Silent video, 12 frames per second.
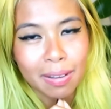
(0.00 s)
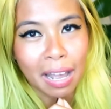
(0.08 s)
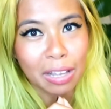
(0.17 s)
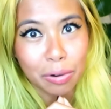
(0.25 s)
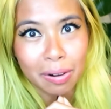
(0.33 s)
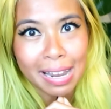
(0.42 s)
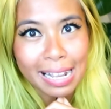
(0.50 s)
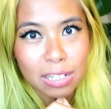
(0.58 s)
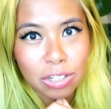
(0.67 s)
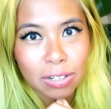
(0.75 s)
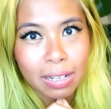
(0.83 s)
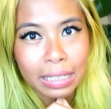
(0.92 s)
that you're
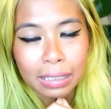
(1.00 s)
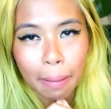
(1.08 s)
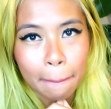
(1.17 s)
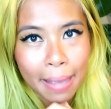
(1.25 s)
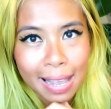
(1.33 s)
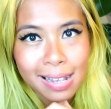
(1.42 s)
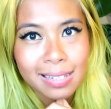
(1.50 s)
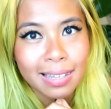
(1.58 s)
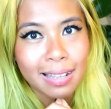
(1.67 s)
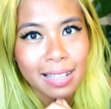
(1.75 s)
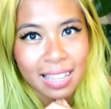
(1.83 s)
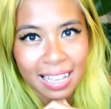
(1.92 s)
into this
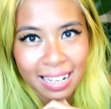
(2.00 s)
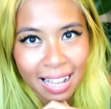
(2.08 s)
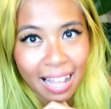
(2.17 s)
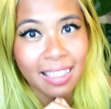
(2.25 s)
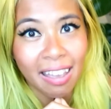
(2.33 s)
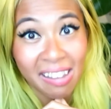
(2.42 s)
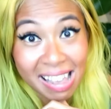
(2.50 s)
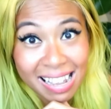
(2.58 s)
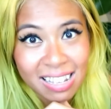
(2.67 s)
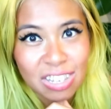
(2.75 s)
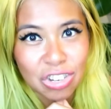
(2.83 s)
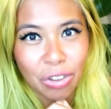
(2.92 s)
amazing thing that they're
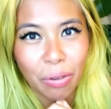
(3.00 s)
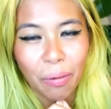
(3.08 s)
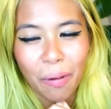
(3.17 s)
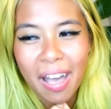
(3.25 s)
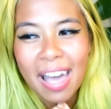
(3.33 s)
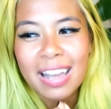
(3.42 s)
into.